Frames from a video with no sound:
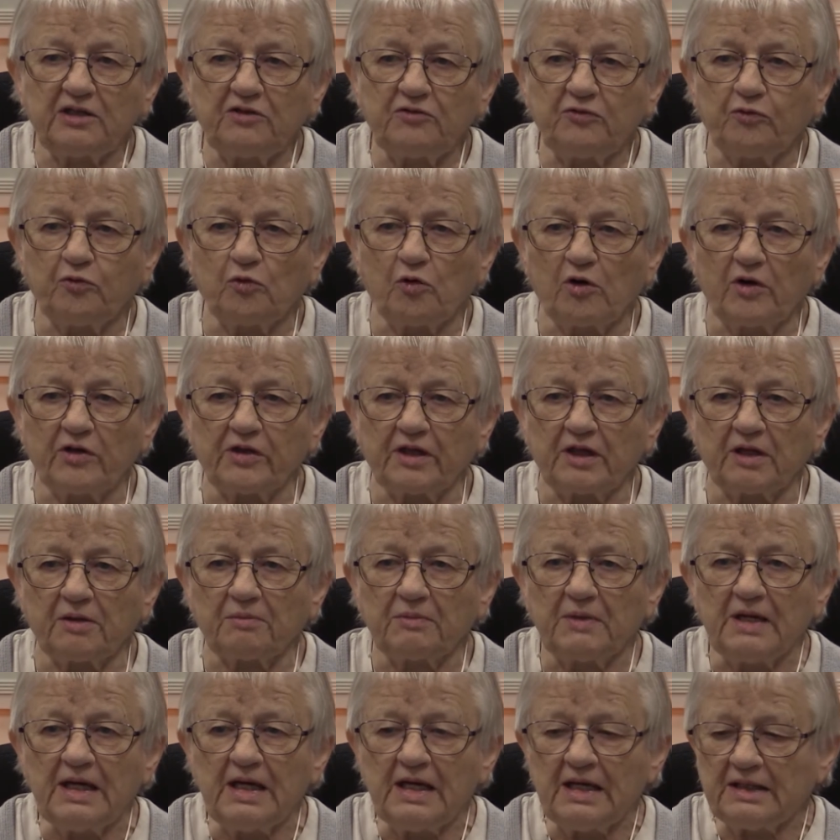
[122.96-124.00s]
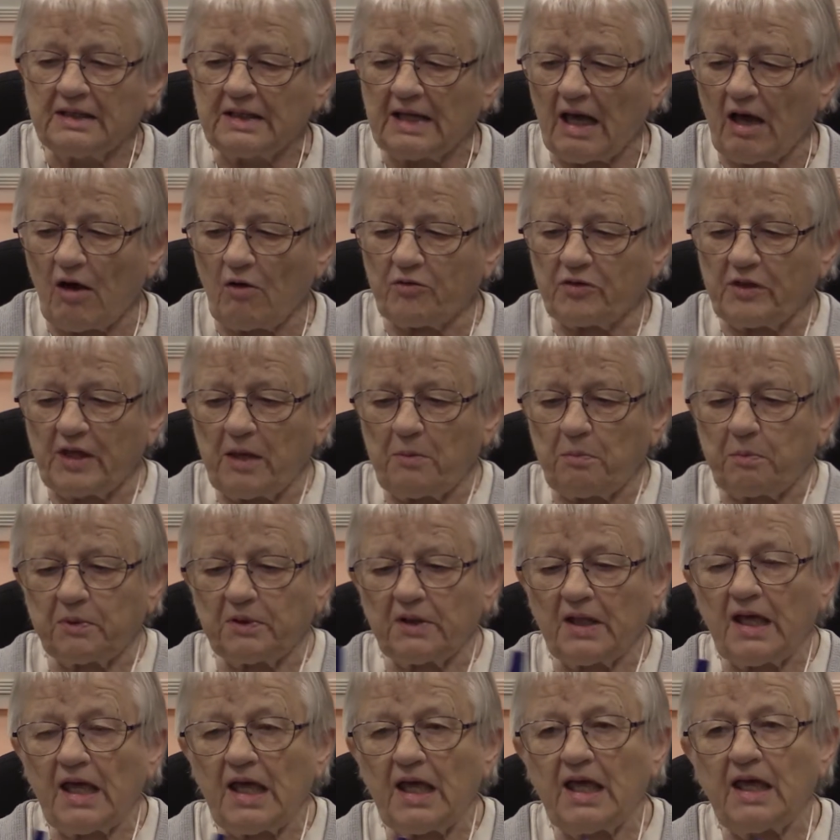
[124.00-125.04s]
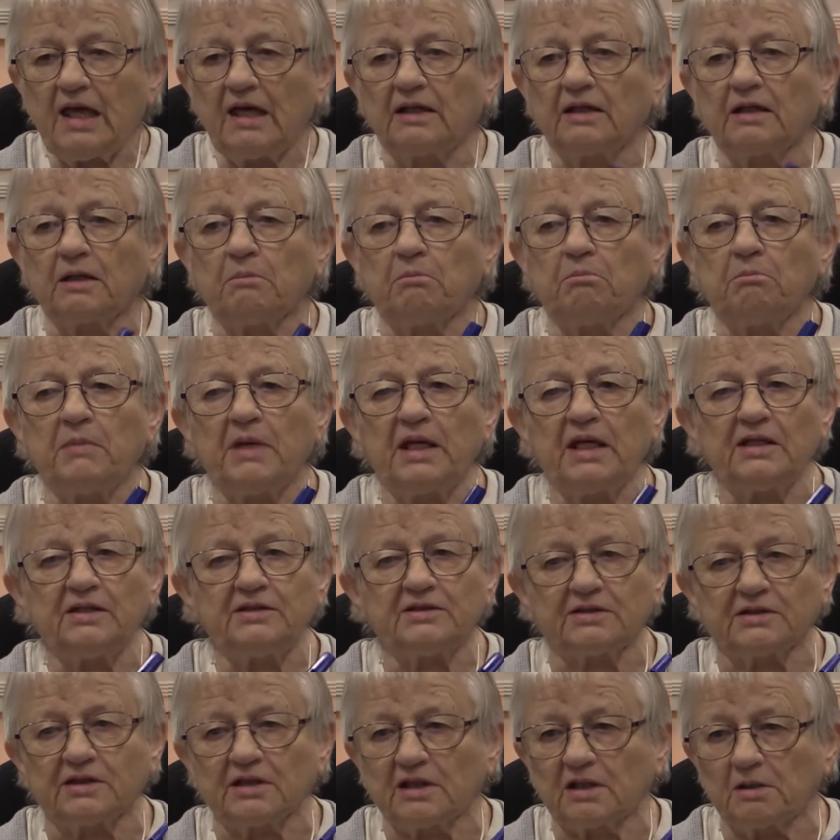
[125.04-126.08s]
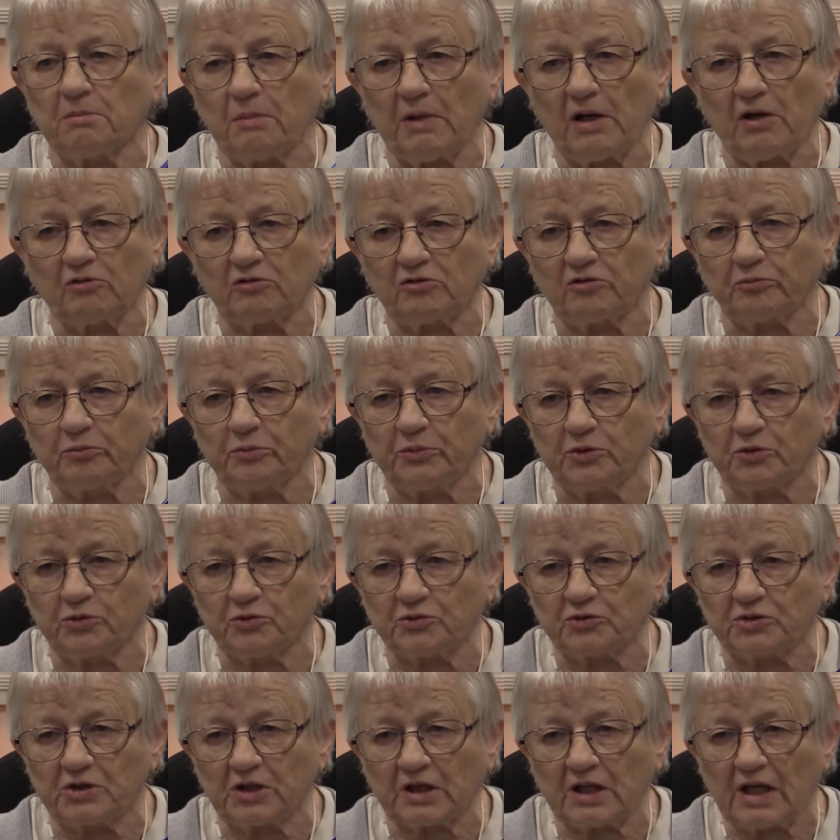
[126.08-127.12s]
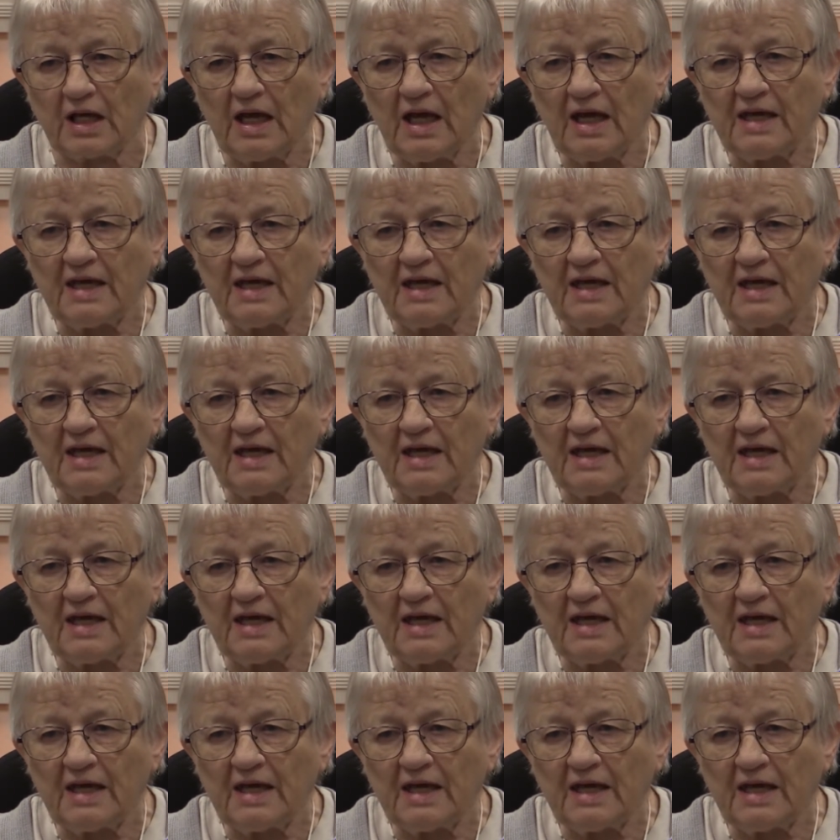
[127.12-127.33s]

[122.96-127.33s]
for them. Now, they play an amazing amount of music.